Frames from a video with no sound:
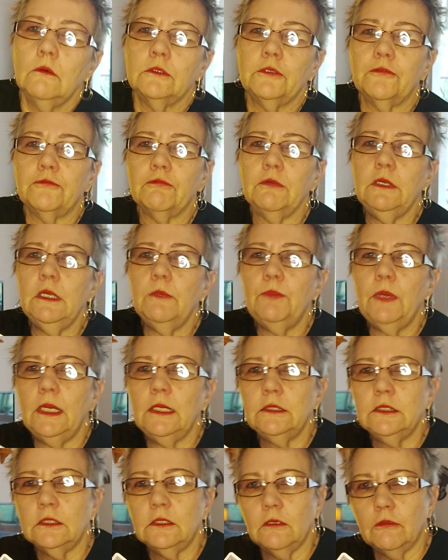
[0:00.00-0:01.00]
The Three of
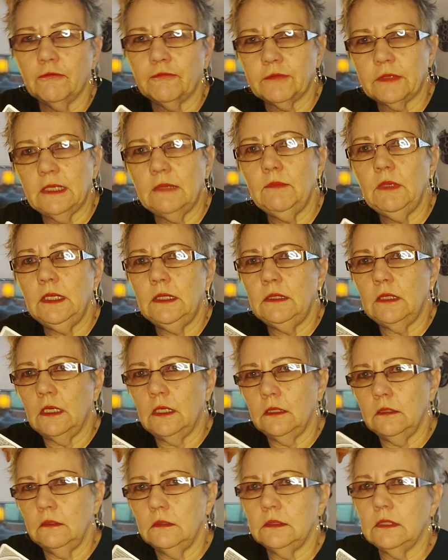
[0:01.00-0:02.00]
Pentacles coming
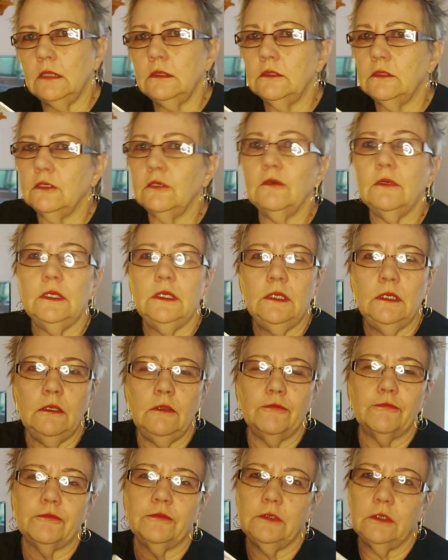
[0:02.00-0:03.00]
out, there
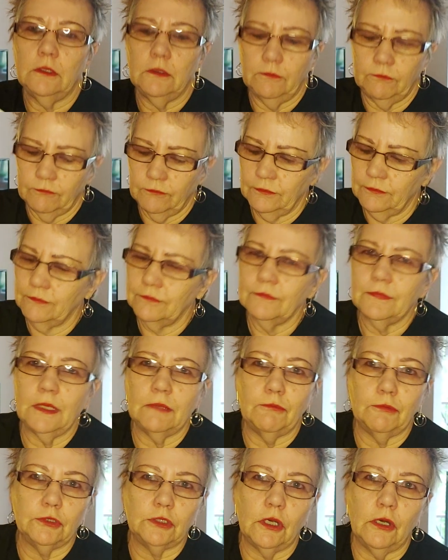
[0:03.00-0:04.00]
is, you know,
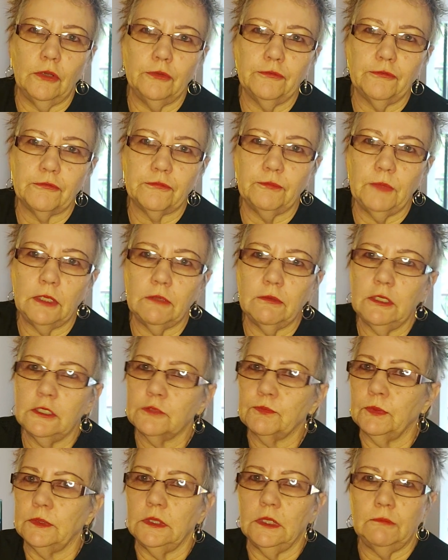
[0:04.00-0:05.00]
I would call this
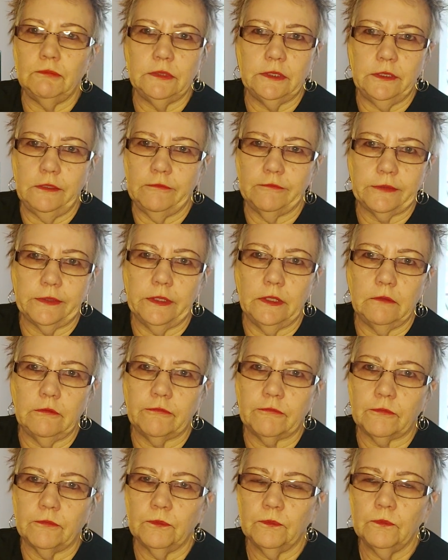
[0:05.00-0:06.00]
marriage, but not with these
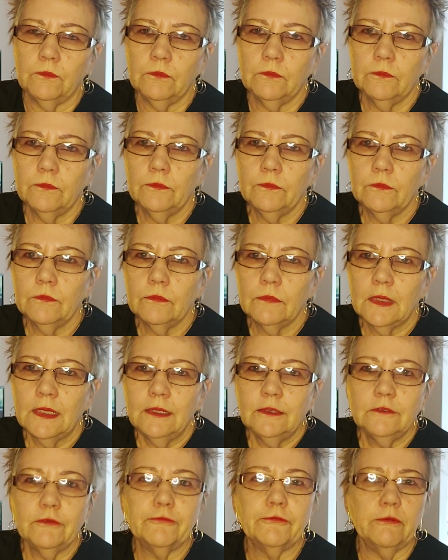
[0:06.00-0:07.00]
cards.
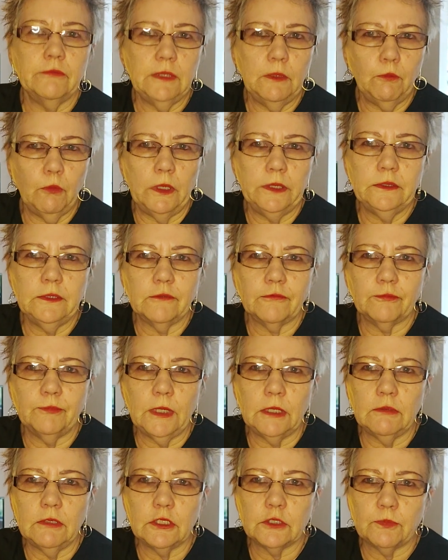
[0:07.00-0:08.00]
There's only one that's
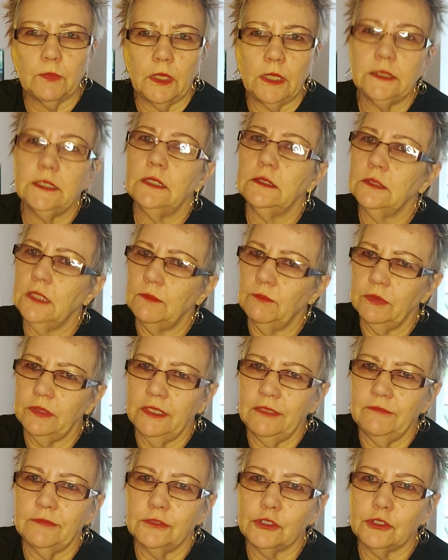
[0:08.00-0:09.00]
marriage-minded, and I
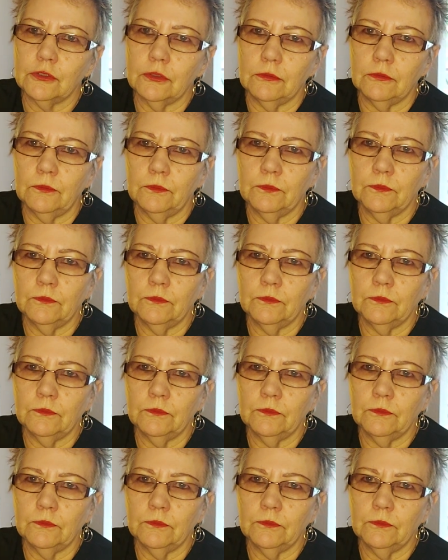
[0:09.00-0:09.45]
believe it's you.